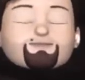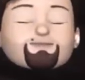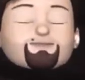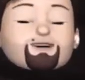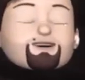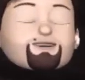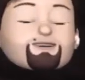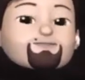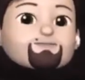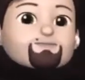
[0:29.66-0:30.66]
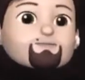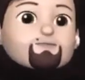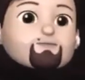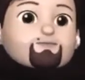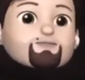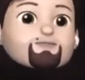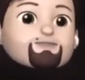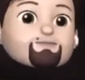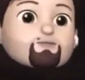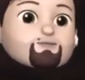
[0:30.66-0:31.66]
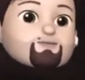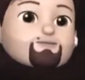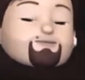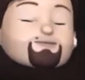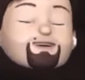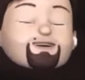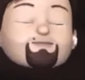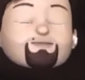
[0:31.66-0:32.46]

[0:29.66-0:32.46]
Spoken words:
there is some of these books that